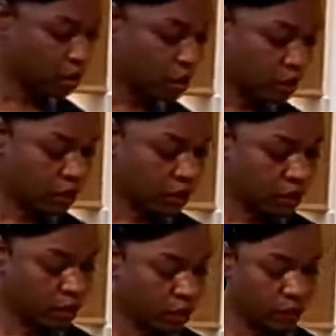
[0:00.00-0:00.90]
And
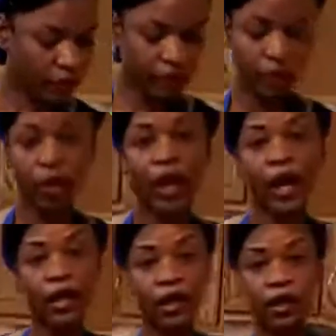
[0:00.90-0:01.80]
we have that on
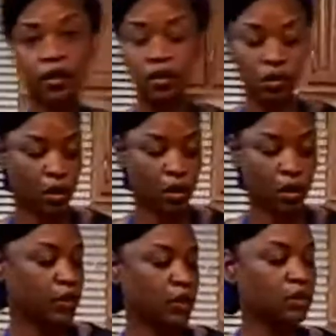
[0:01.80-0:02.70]
high heat. So
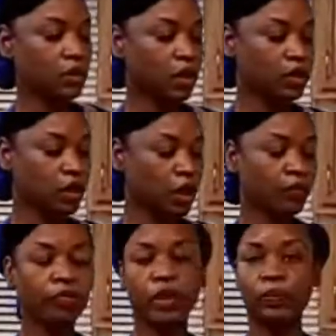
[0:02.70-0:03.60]
once it
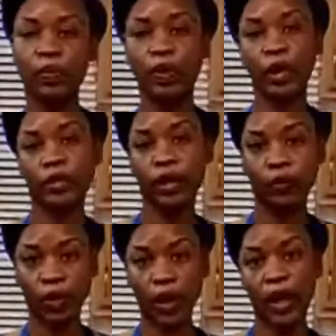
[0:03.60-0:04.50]
starts really
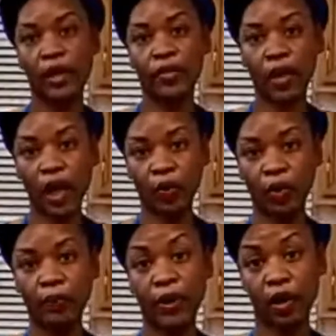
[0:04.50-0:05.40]
boiling, then we'll add
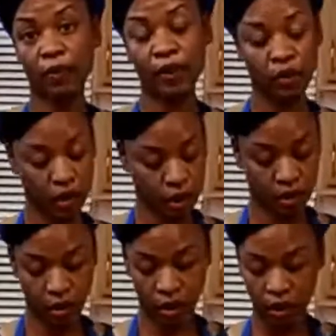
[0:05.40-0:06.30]
our peanut
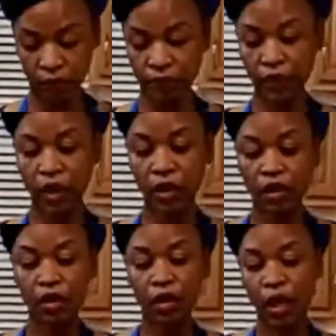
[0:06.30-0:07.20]
butter in
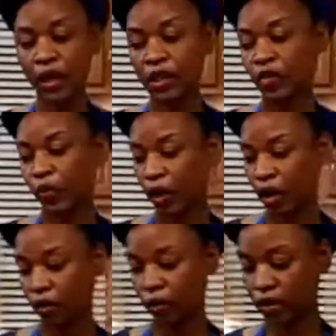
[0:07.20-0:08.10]
there. Next,
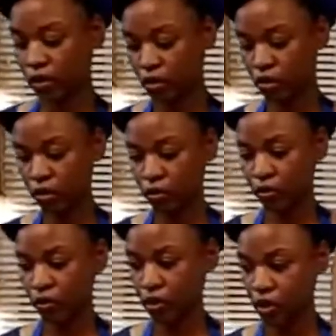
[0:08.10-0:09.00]
we are going to
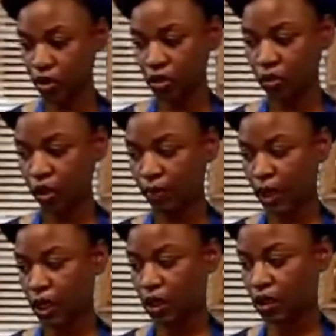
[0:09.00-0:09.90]
do or
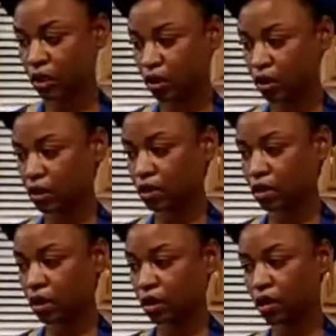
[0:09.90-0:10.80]
make, let's
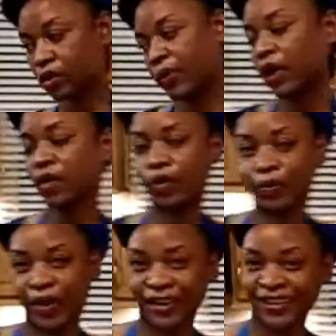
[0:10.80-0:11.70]
make our
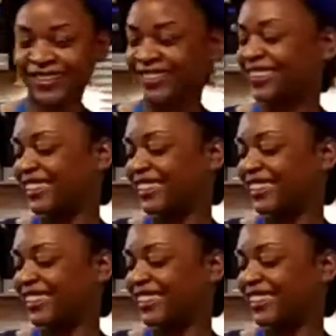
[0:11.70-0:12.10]
cornbread next.